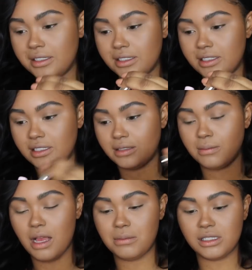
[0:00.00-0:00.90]
This is
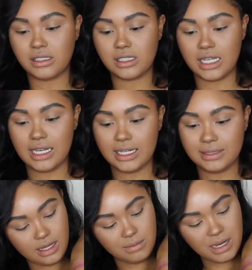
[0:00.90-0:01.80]
Mama Star.
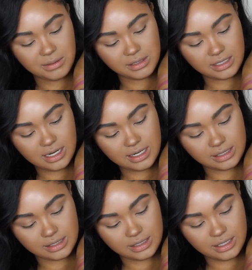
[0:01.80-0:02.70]
And Mama Star is
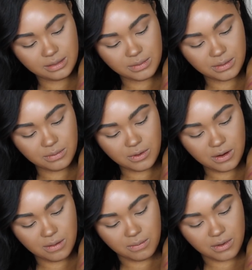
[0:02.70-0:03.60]
a little bit
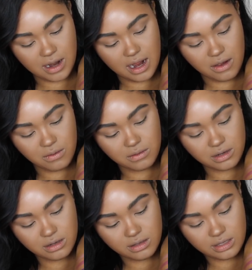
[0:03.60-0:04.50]
more
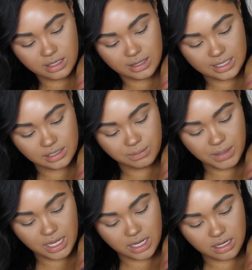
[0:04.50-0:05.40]
brown and less
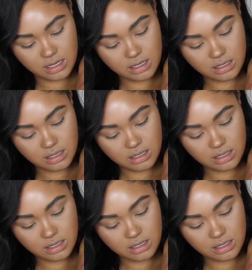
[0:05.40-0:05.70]
pink.